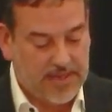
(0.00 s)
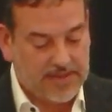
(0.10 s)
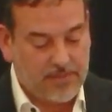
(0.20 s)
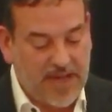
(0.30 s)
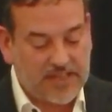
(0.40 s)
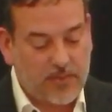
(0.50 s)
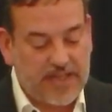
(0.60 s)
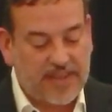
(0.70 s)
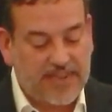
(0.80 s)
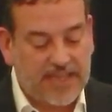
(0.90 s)
The best way to
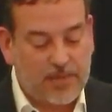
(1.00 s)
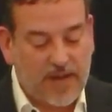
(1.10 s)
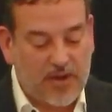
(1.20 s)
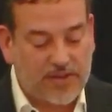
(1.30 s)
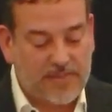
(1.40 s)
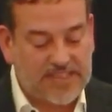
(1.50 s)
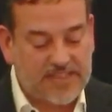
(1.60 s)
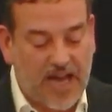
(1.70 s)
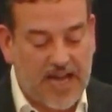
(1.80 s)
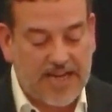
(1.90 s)
think about them is
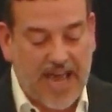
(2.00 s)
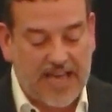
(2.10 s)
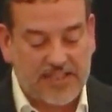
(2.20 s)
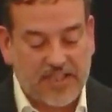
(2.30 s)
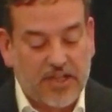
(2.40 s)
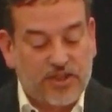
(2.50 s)
not as